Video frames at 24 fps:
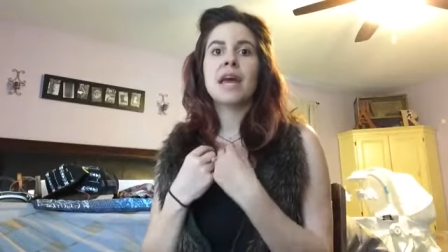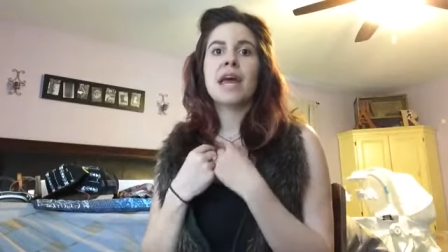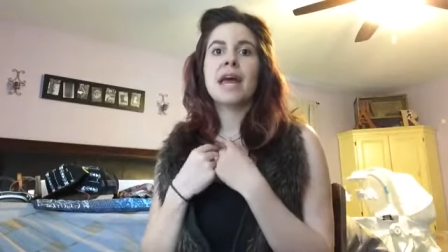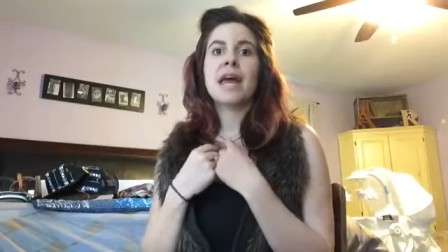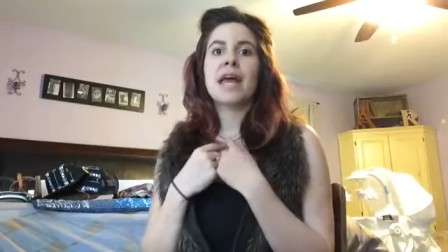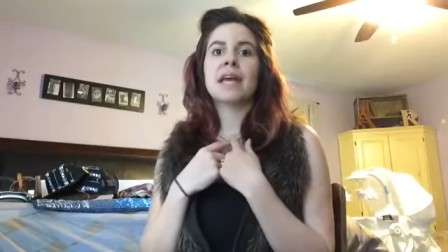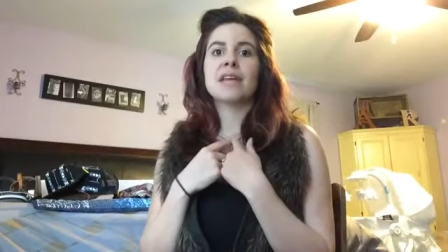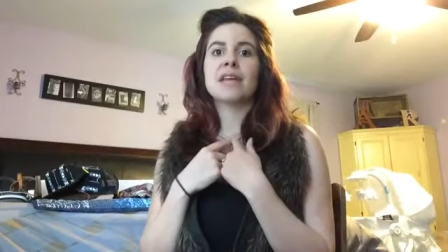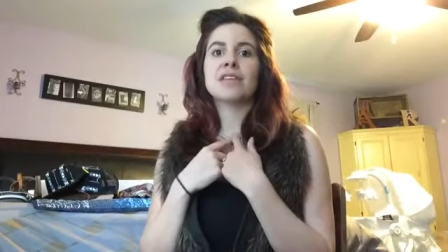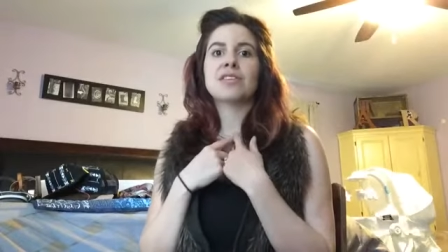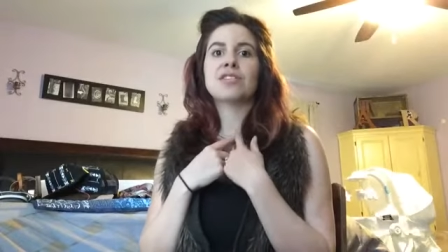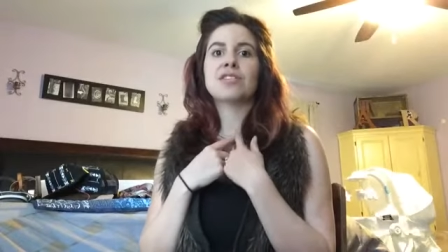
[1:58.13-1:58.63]

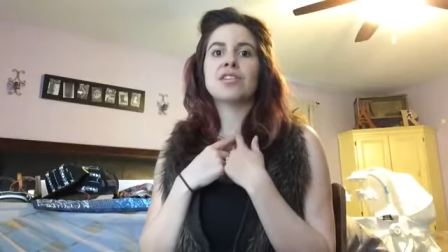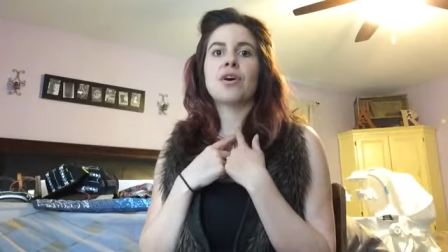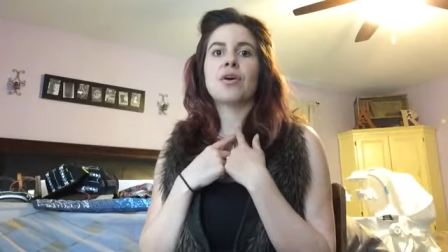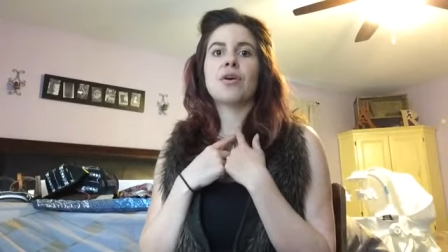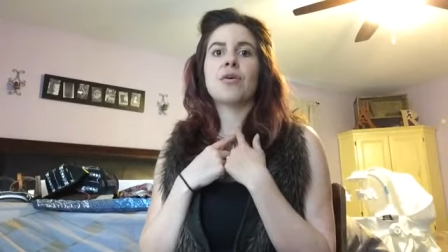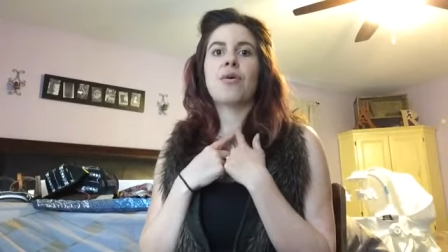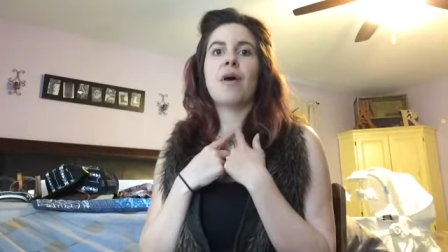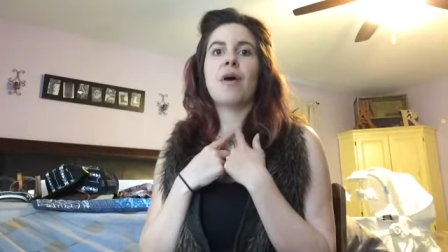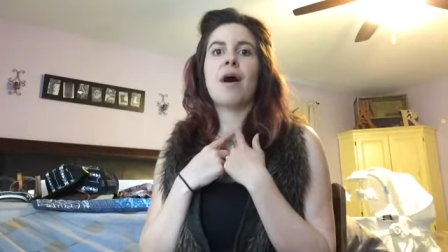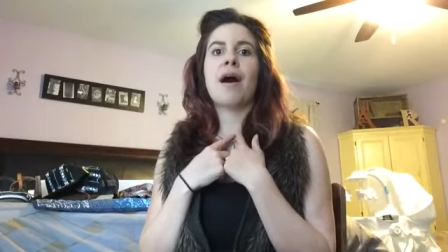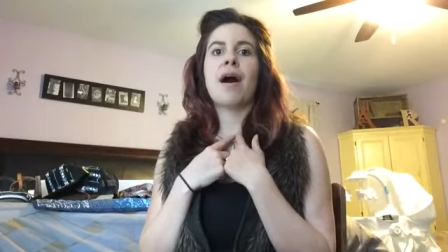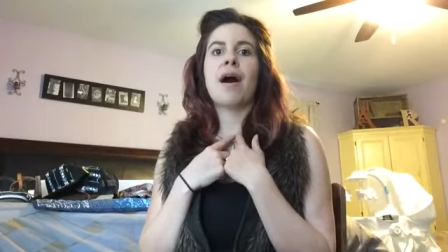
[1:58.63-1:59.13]
and
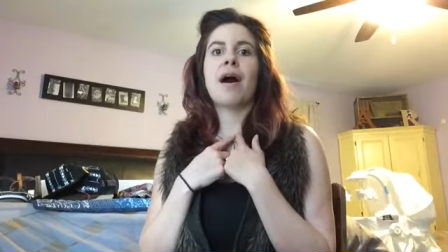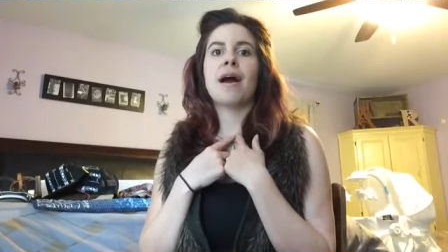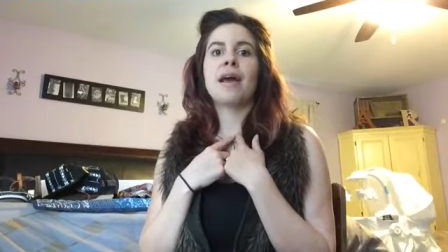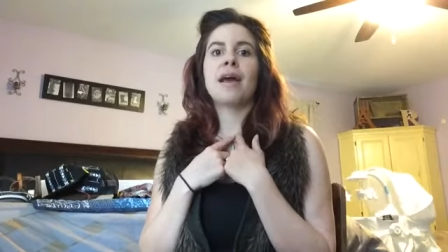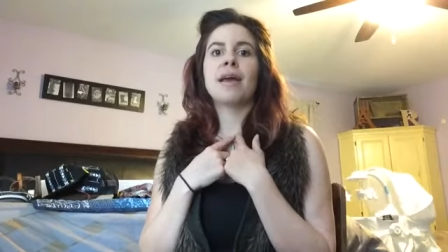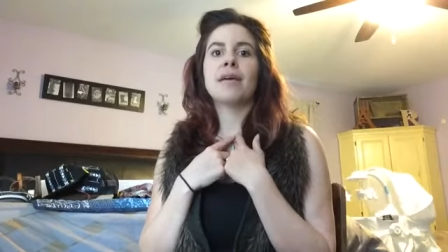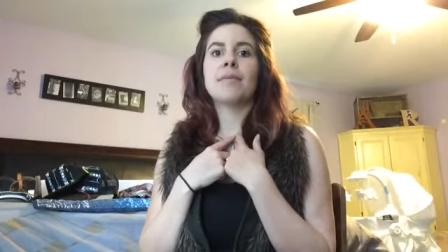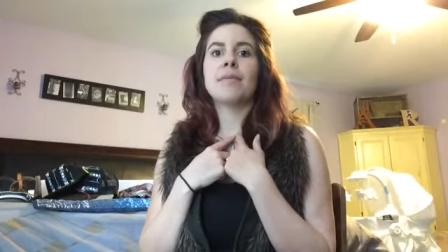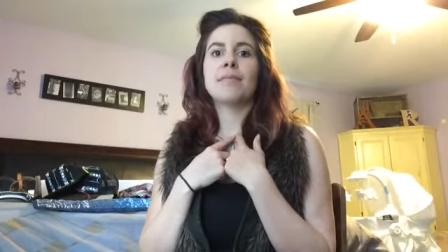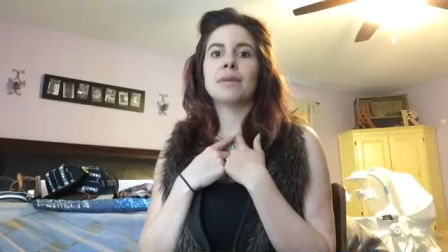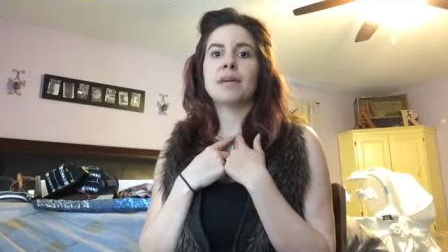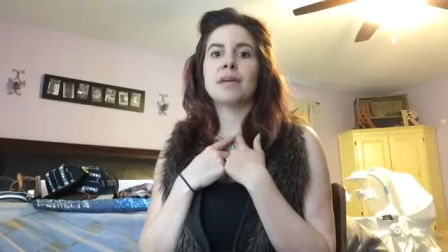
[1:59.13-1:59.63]
so I
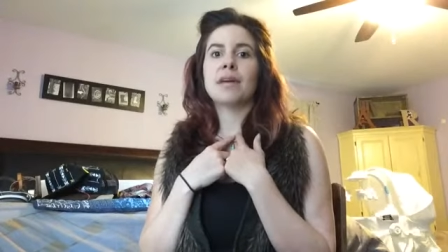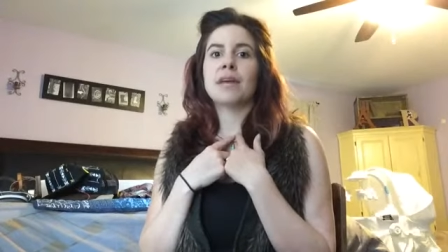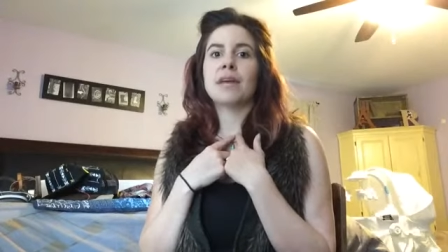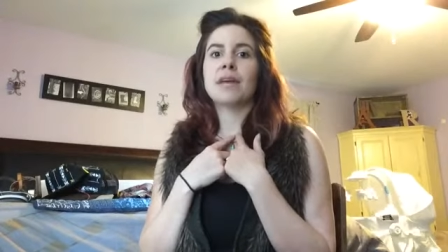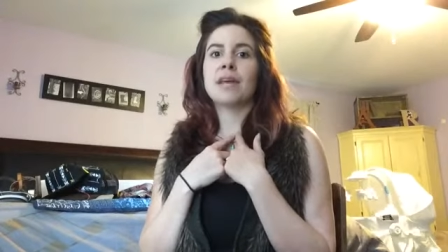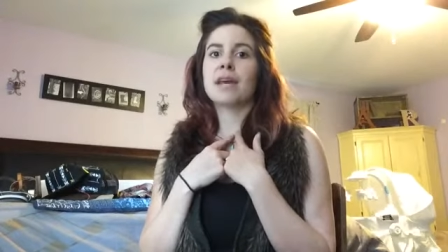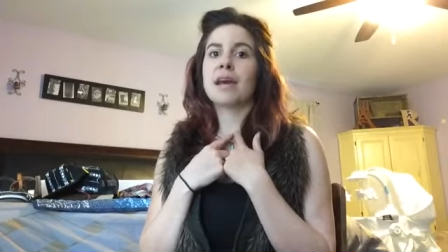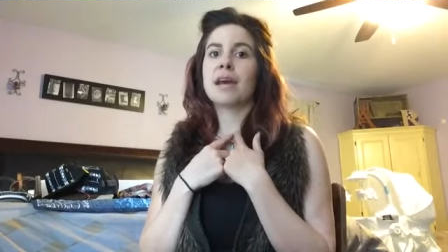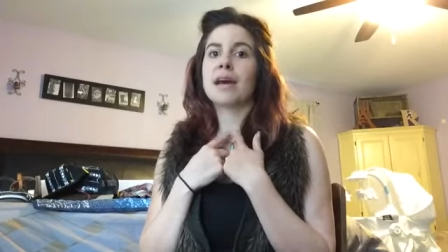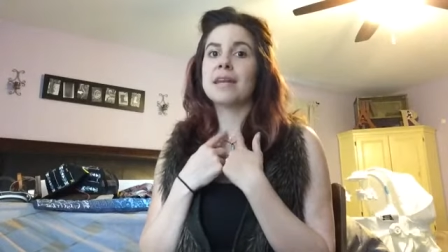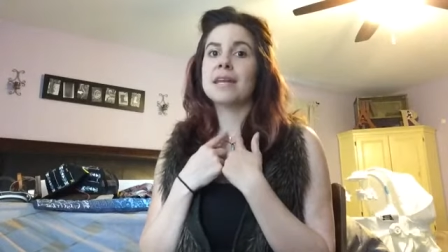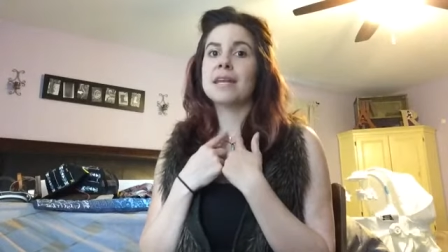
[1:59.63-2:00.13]
am
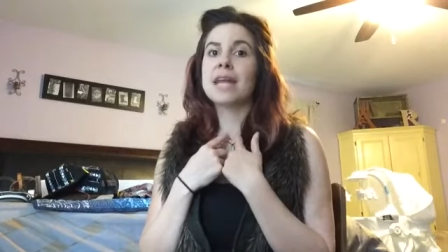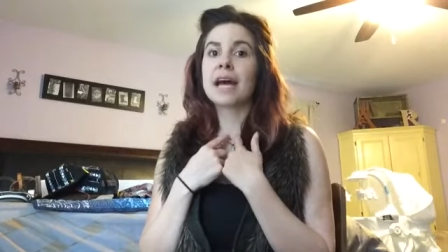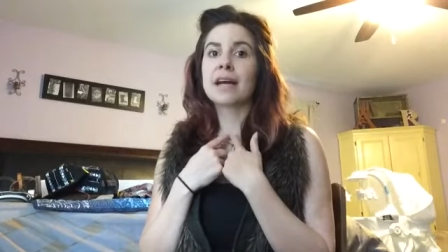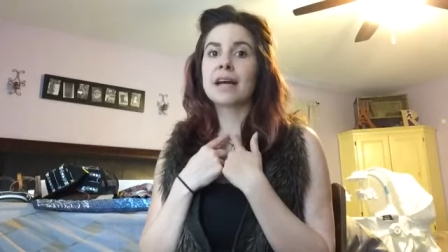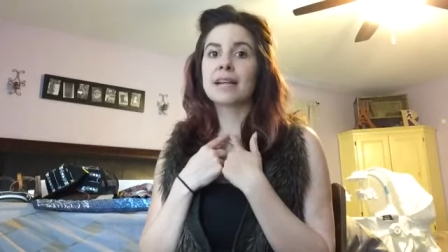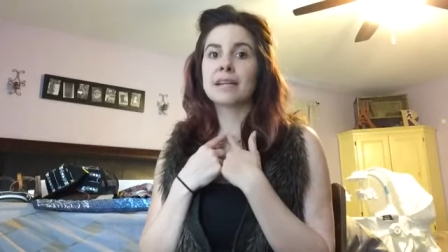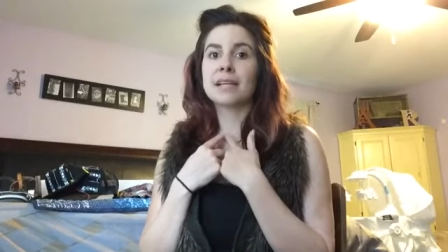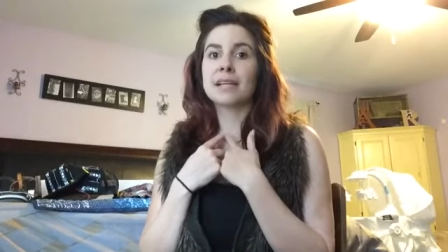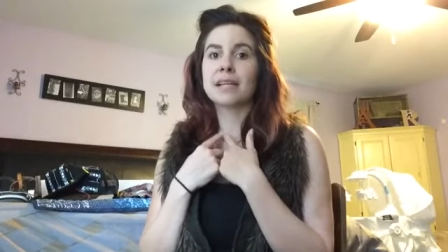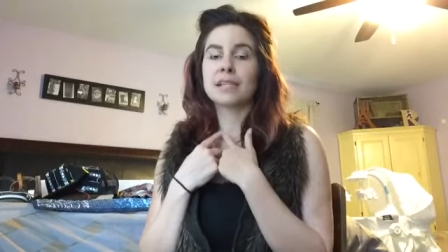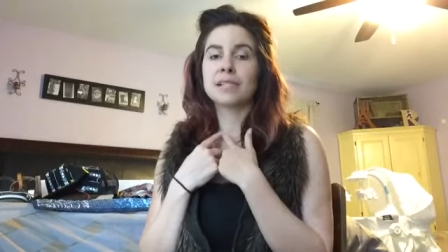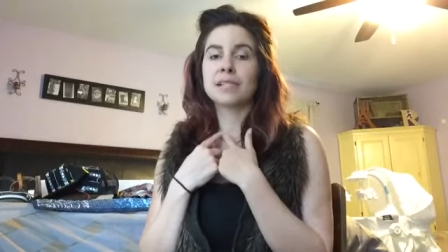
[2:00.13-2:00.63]
getting a
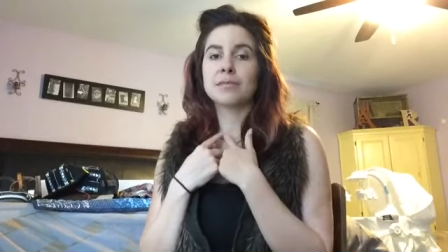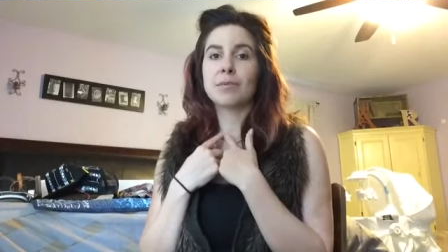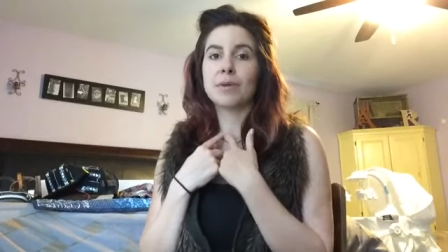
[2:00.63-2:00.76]
necklace